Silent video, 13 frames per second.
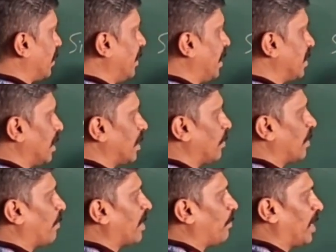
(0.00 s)
Theta is nothing
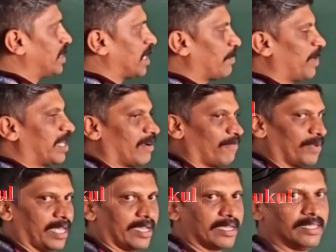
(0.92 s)
but what? Measurement of
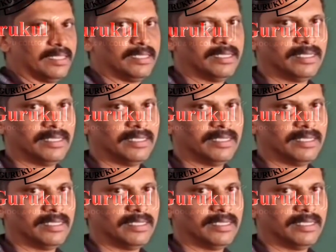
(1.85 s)
an angle.